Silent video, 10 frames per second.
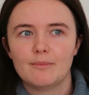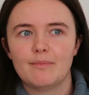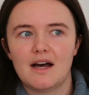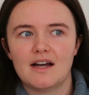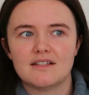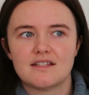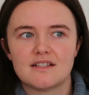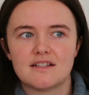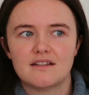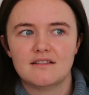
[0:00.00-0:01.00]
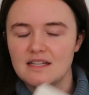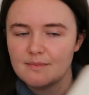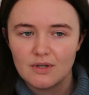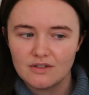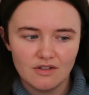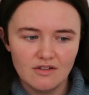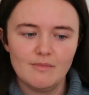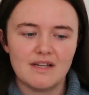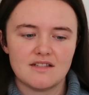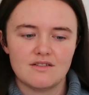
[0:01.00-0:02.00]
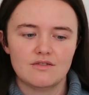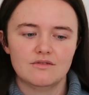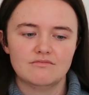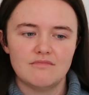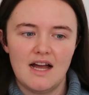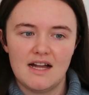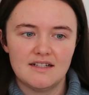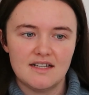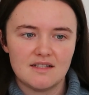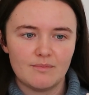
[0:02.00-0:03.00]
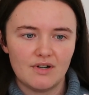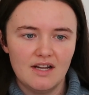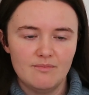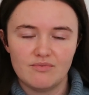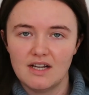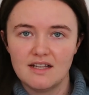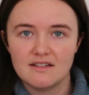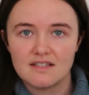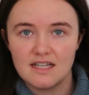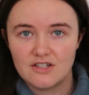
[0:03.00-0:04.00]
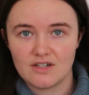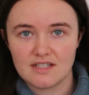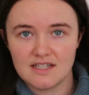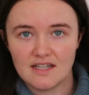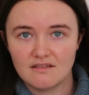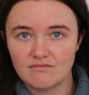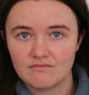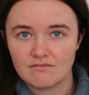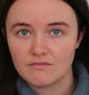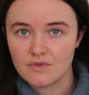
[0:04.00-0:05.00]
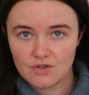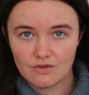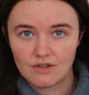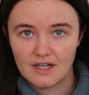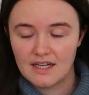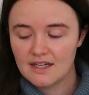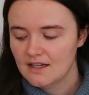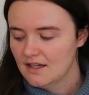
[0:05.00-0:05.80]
but this book documents it all, and it's a pretty brilliant, interesting story.